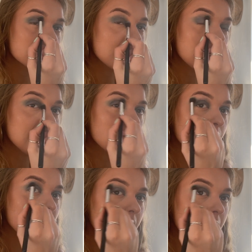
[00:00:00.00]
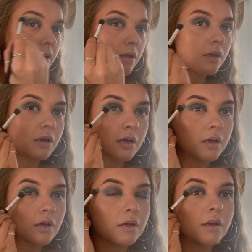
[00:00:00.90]
a little bit
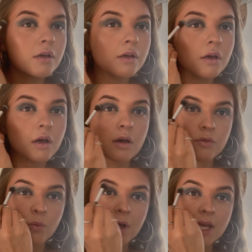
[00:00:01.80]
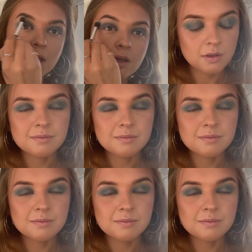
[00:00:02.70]
of a wing.